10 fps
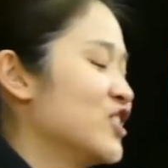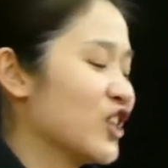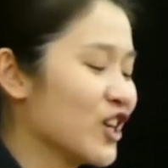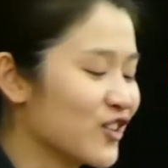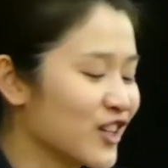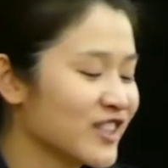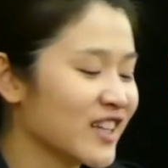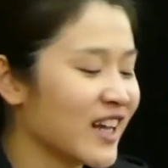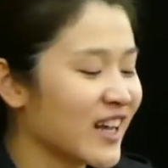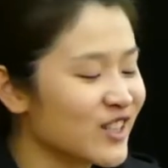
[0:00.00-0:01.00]

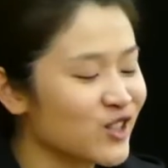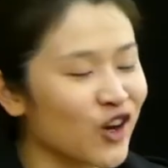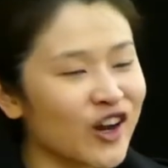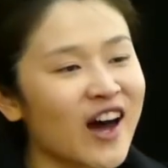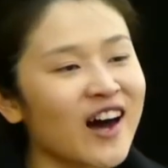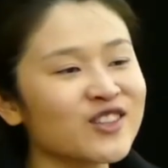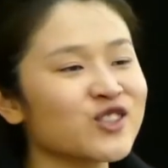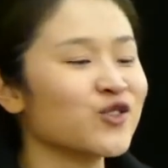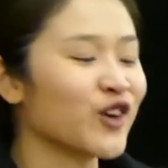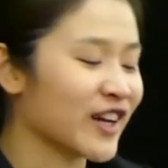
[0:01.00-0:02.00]
Generosity is not hard
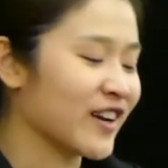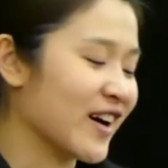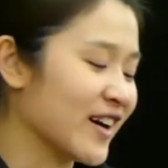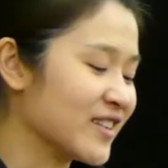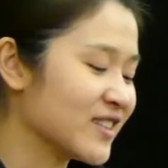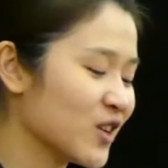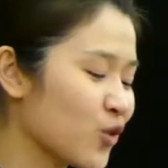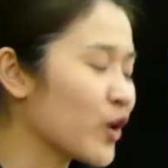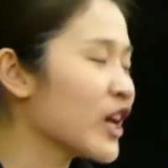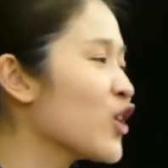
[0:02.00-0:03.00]
to recognize.
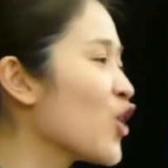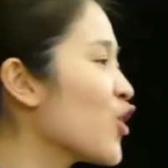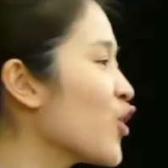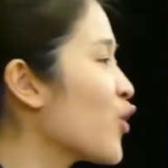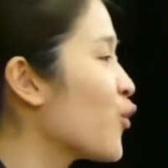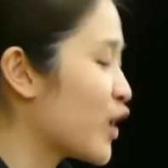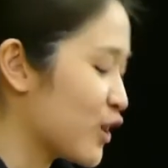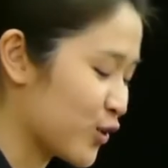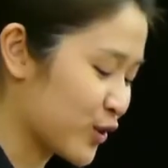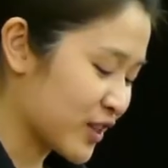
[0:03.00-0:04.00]
We know what
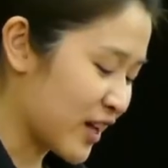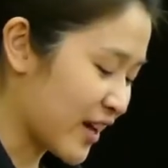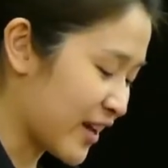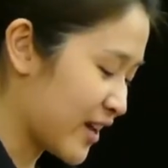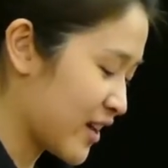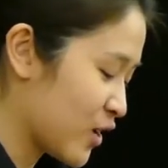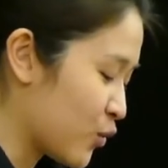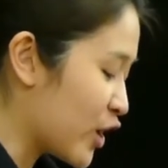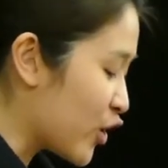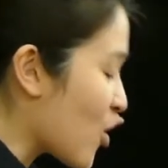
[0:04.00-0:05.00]
it looks like.
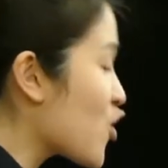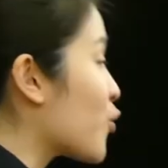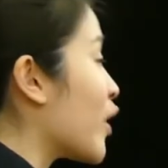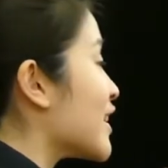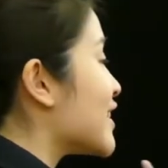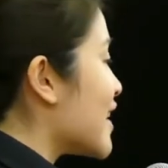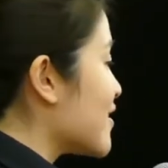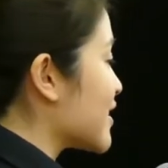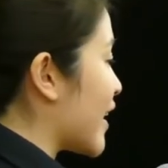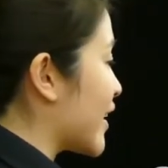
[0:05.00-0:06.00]
We know what it
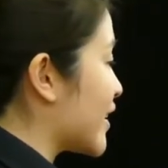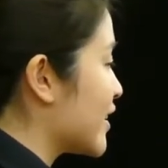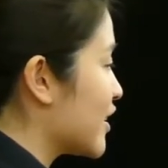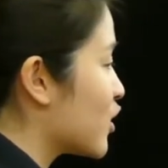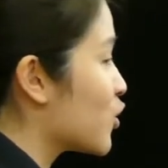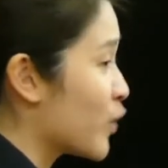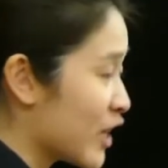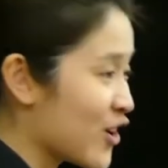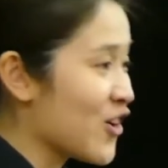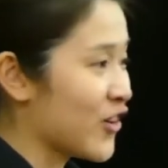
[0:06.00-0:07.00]
sounds like.
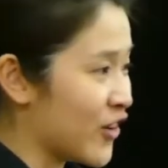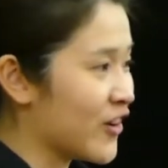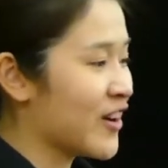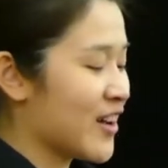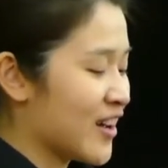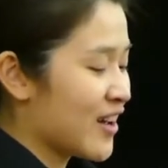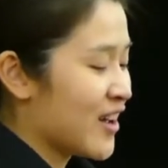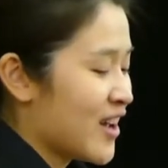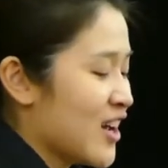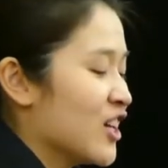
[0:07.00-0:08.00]
We know.
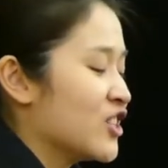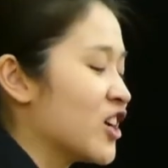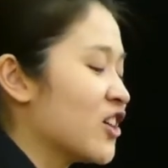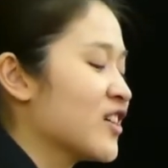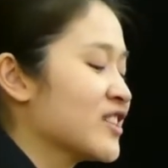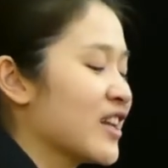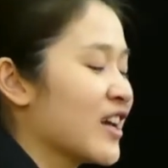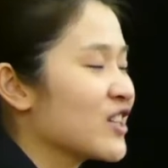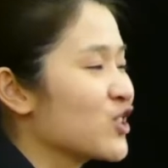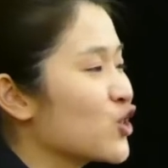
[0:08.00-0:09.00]

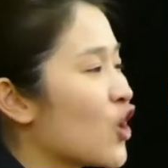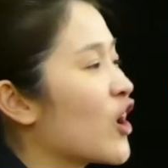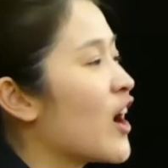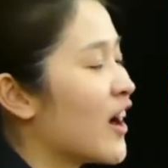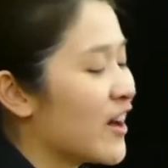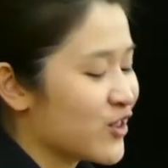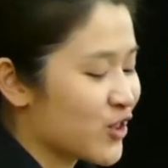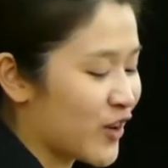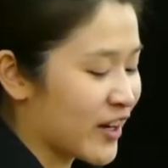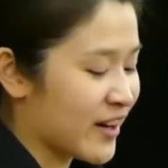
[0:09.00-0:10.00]
Generosity is not hard
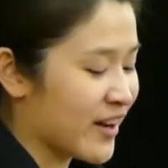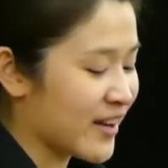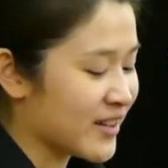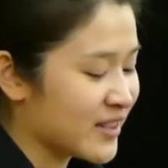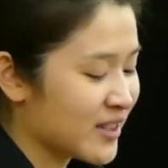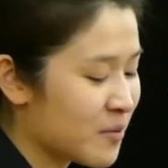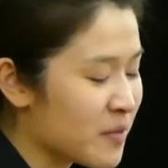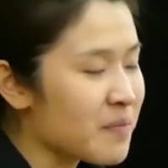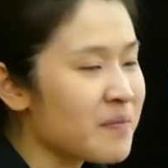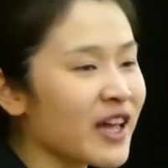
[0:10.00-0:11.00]
to recognize,
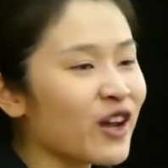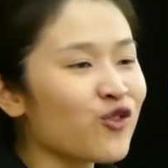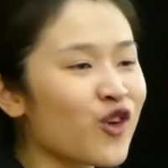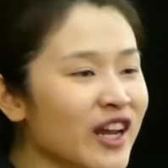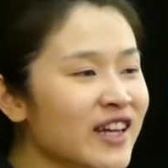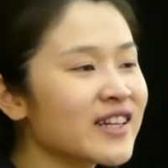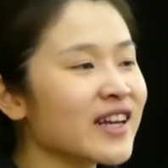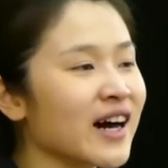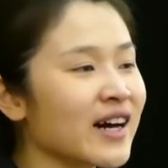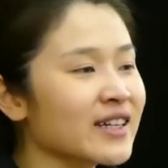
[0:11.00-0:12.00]
but being
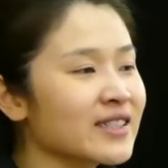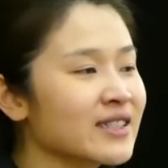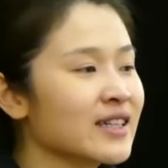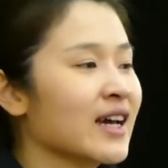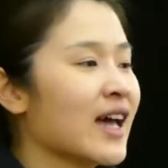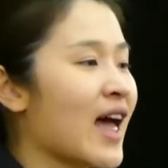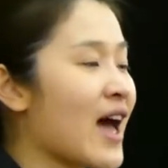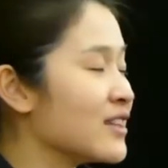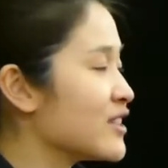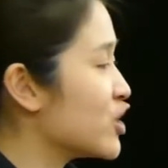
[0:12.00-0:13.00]
recognized
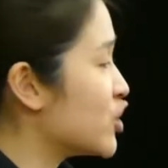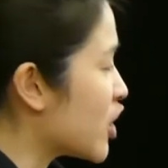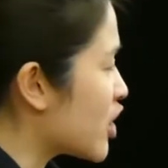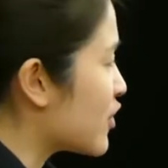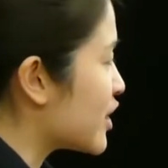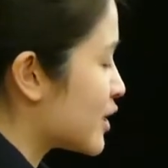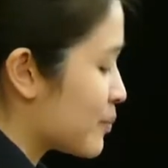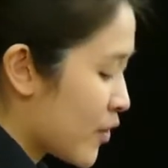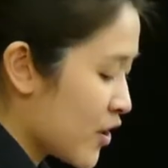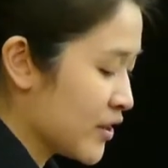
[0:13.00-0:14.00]
as a
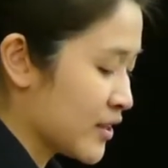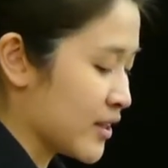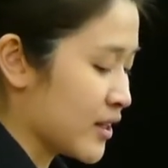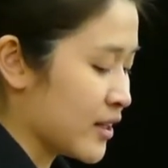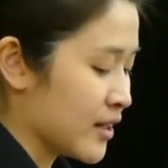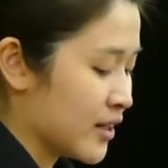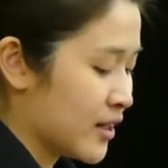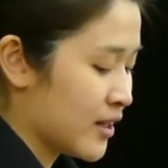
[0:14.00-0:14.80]
generous person